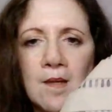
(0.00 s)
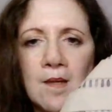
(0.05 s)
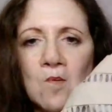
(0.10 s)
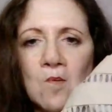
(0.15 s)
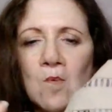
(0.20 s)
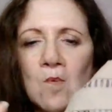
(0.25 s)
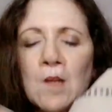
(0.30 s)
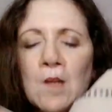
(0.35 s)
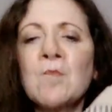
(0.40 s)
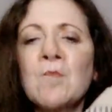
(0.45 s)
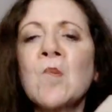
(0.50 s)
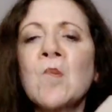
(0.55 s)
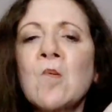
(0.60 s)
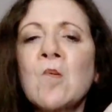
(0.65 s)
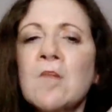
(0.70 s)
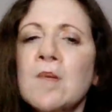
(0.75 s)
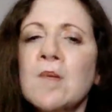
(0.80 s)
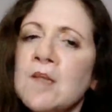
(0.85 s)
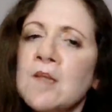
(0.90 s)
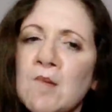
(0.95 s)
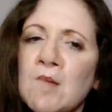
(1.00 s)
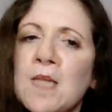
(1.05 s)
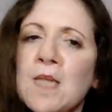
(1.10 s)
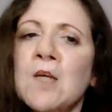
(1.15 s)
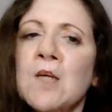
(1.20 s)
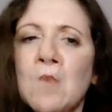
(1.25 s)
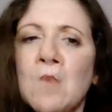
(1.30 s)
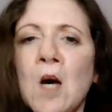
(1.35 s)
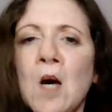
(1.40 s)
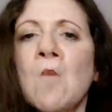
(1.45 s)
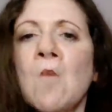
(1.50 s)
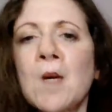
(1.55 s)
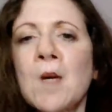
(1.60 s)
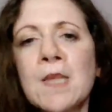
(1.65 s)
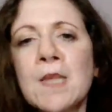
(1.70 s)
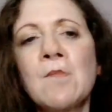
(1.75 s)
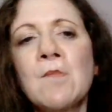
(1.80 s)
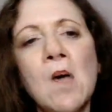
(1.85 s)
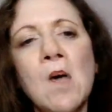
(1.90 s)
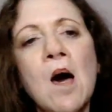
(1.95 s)
it moves really well with the
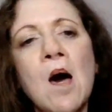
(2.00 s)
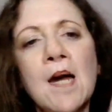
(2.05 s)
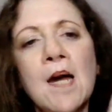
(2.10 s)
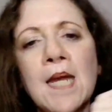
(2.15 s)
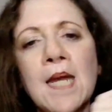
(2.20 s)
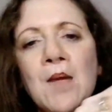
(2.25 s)
body.